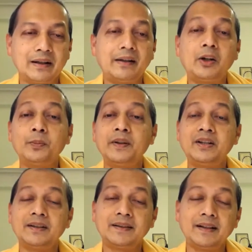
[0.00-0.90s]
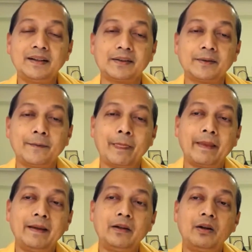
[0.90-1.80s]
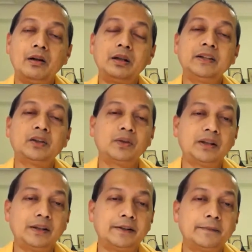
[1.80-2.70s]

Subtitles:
And that Upanishad says, in all this world,